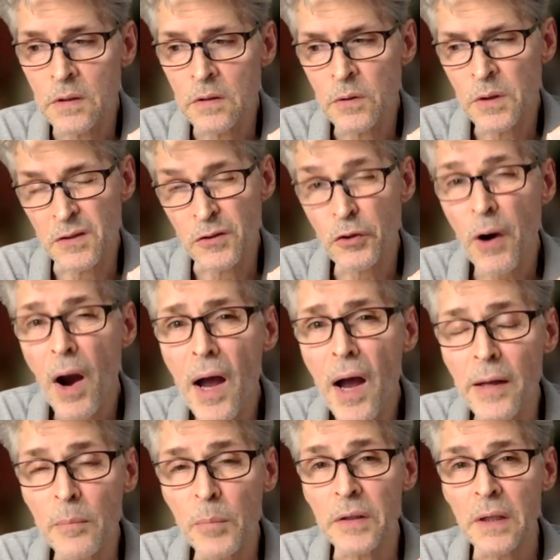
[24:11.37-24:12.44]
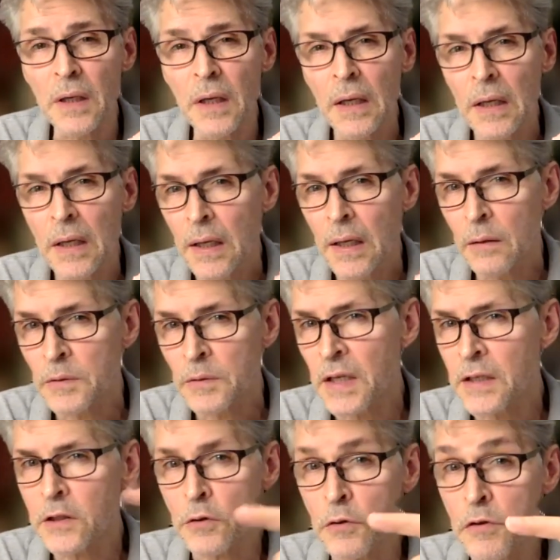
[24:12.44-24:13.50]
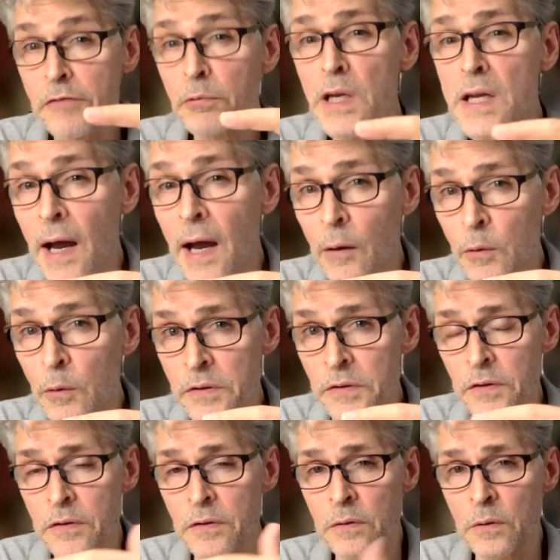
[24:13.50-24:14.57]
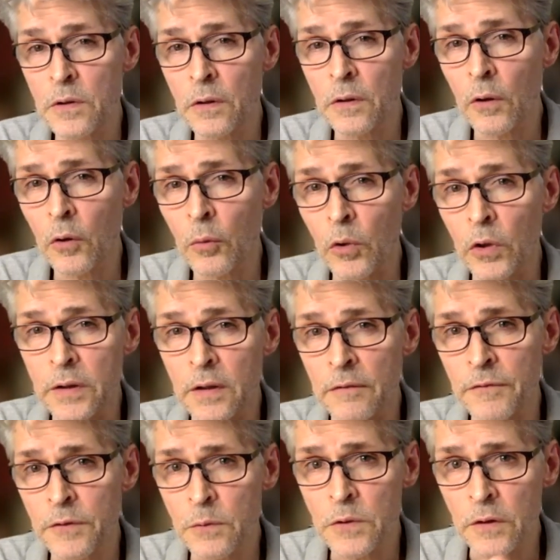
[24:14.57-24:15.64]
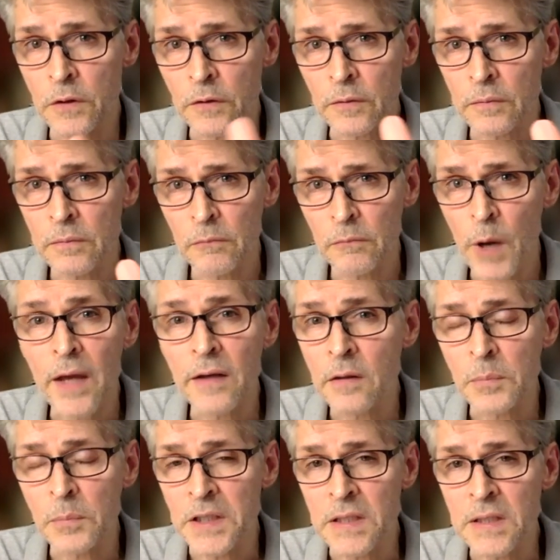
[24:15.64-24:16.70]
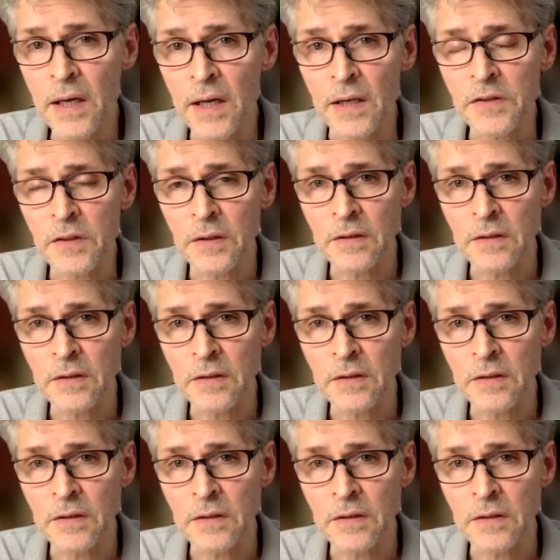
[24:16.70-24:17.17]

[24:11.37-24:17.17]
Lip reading: You can try, but it would take you 3 hours to do your homework if you just randomly guess,